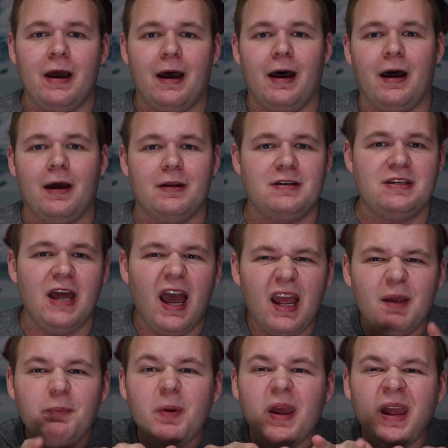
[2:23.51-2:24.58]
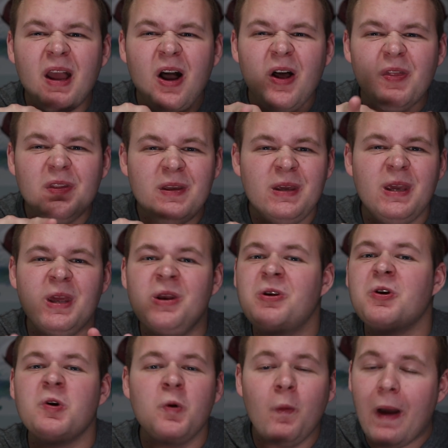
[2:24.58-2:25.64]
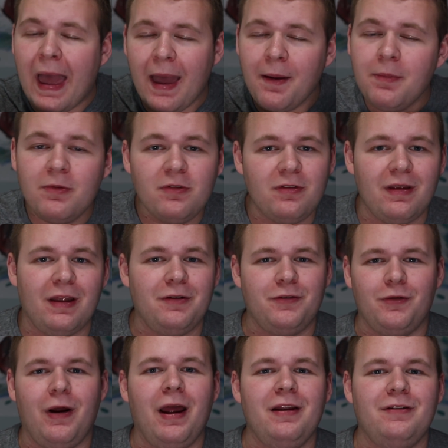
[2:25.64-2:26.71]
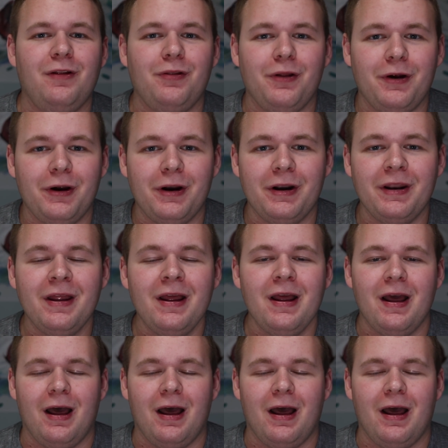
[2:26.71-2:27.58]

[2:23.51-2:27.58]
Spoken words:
typing on the interwebs and trying to learn